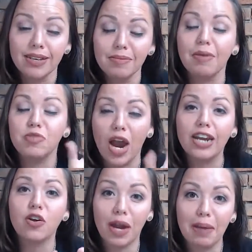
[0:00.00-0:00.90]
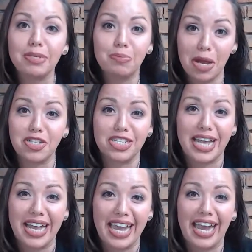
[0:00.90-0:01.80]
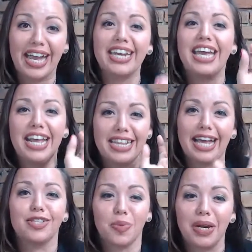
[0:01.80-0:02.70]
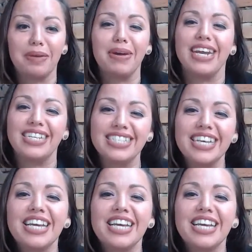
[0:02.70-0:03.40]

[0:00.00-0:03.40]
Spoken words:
I'm trying to cram as much as I can in like 20 minutes.